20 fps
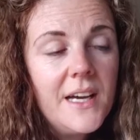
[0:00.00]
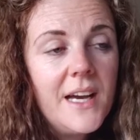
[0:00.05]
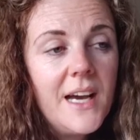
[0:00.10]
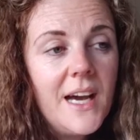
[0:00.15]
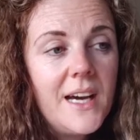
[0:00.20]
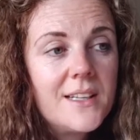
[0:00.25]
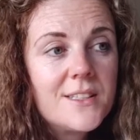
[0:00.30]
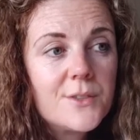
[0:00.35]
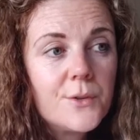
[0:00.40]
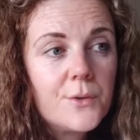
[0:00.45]

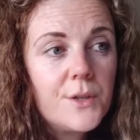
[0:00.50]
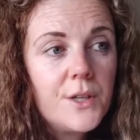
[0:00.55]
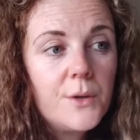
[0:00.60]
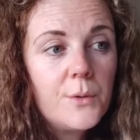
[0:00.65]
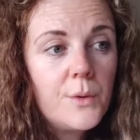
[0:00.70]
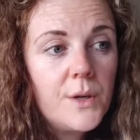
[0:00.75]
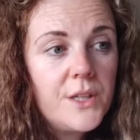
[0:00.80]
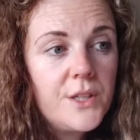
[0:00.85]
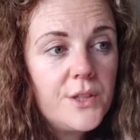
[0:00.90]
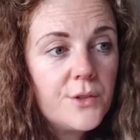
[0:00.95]
And it's only
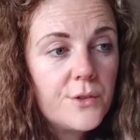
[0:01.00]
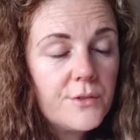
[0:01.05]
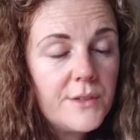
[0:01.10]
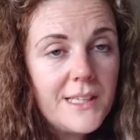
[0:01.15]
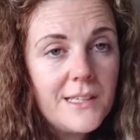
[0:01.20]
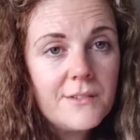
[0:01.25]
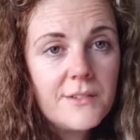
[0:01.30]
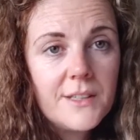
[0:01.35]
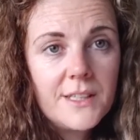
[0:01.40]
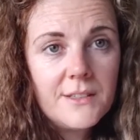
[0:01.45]
when you're
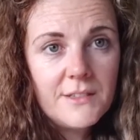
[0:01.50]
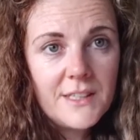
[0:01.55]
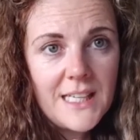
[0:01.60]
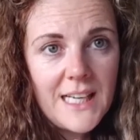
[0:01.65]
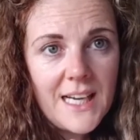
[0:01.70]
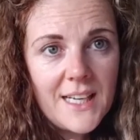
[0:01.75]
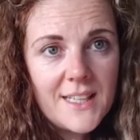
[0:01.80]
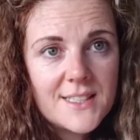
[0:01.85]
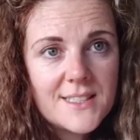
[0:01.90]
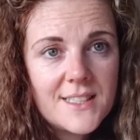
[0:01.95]
really, really
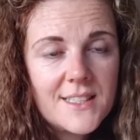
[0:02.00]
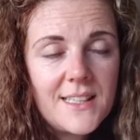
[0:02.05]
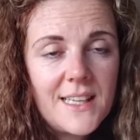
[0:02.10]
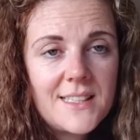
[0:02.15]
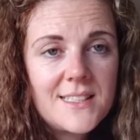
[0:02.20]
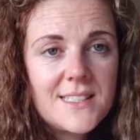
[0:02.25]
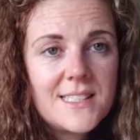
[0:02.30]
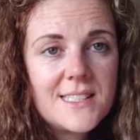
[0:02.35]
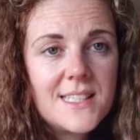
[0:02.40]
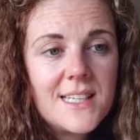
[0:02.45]
relaxed in
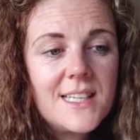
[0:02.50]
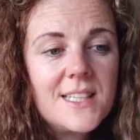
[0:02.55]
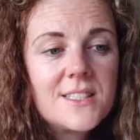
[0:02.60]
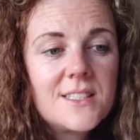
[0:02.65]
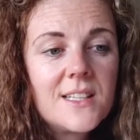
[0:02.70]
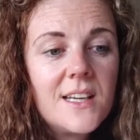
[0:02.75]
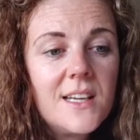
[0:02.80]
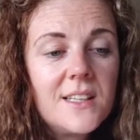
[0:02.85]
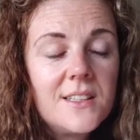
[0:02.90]
that state